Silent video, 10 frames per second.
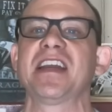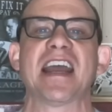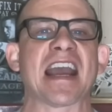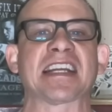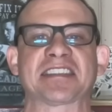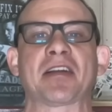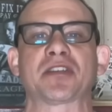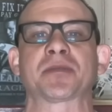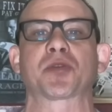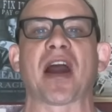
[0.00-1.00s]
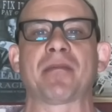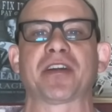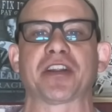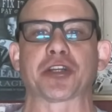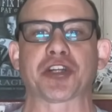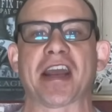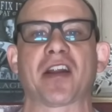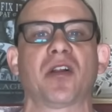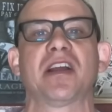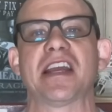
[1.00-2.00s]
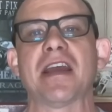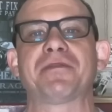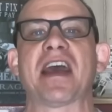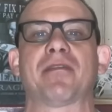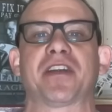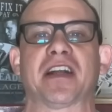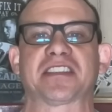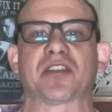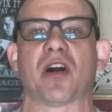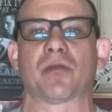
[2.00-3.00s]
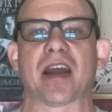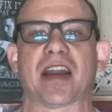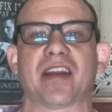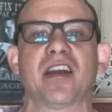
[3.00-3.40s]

and consider subscribing to the channel if you haven't done so already.